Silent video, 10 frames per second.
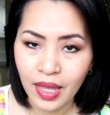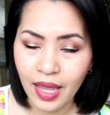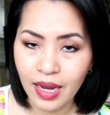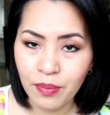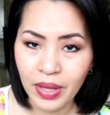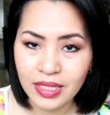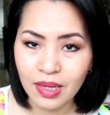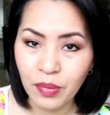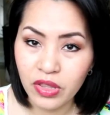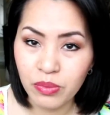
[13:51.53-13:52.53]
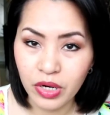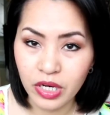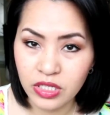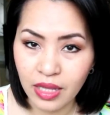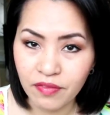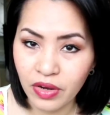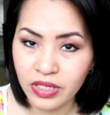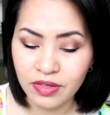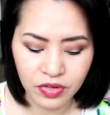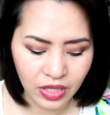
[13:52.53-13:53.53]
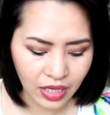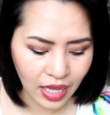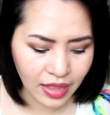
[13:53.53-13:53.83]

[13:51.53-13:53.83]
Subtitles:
and it picks up on the brush like very differently.